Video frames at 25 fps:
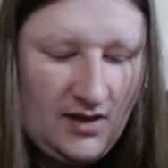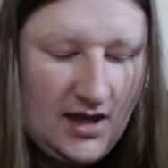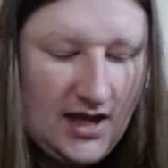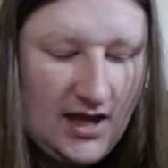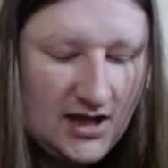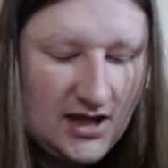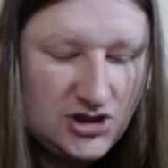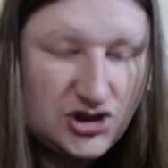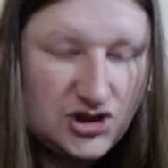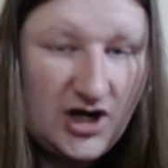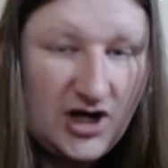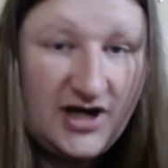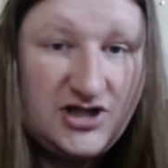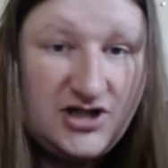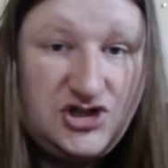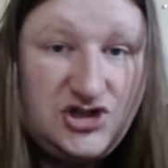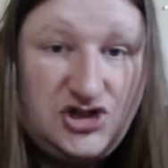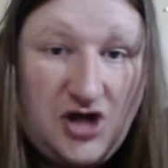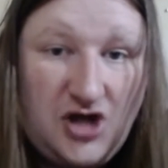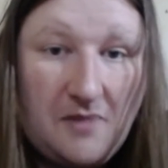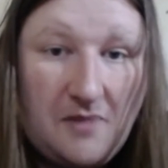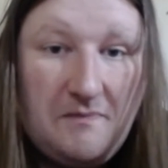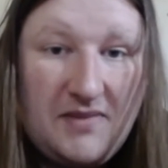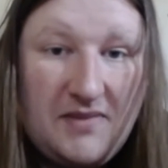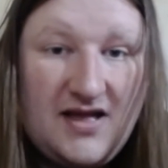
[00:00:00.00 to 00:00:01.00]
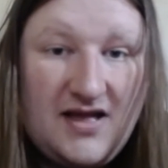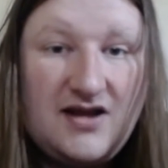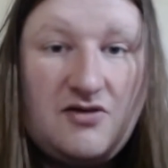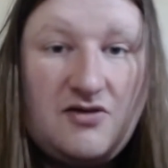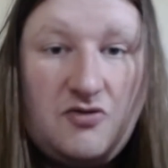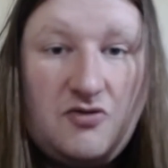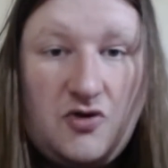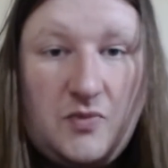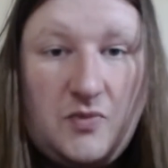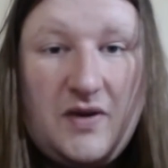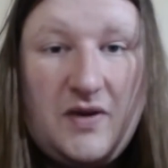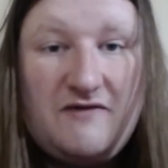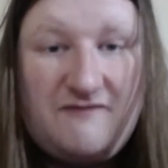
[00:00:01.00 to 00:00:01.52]
and try to jump in a
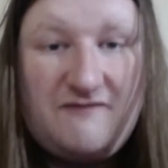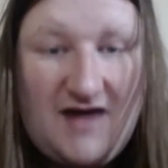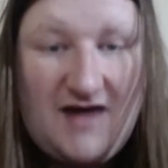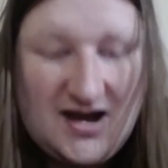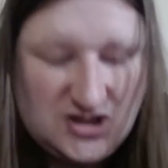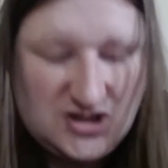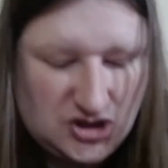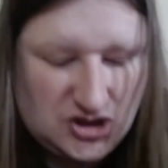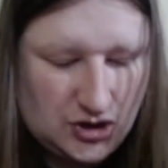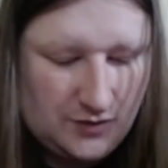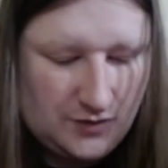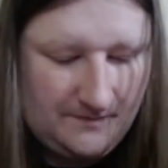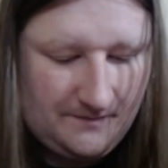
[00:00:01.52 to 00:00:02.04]
little bit faster.